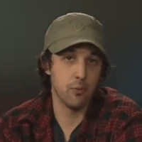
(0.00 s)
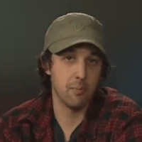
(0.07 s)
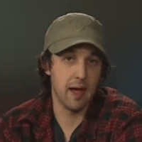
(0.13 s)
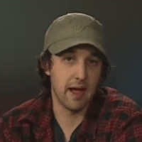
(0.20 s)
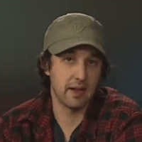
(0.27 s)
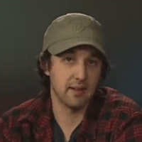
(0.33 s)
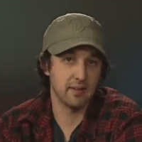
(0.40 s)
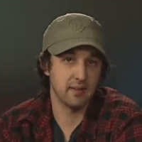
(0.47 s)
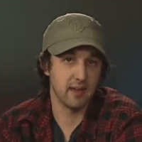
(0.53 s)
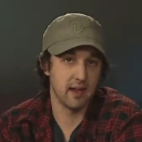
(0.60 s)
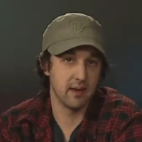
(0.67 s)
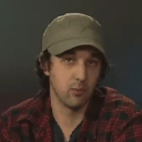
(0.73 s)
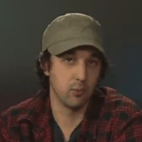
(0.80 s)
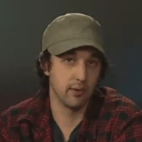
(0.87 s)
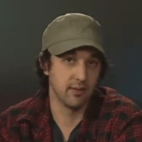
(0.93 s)

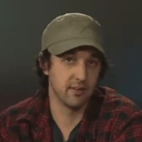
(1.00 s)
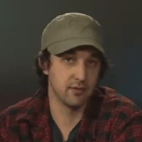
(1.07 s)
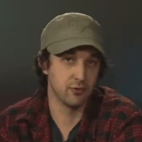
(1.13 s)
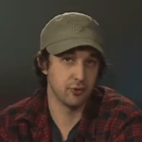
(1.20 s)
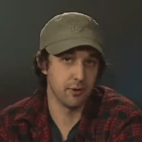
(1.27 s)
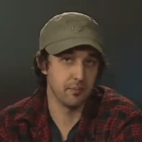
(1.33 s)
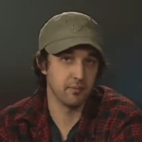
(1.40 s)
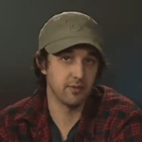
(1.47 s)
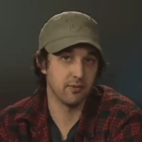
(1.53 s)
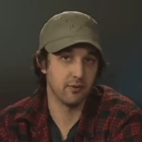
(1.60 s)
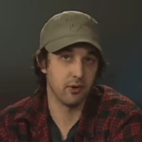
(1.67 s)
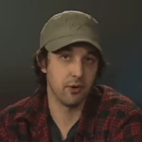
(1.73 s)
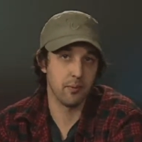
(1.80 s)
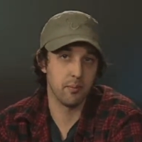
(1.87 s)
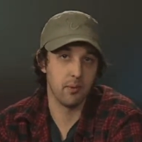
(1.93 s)
Pakistan was stripped
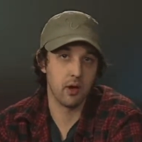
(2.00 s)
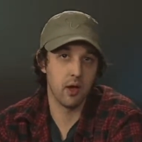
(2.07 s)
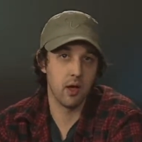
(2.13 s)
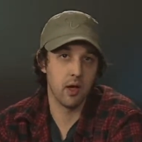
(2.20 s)
from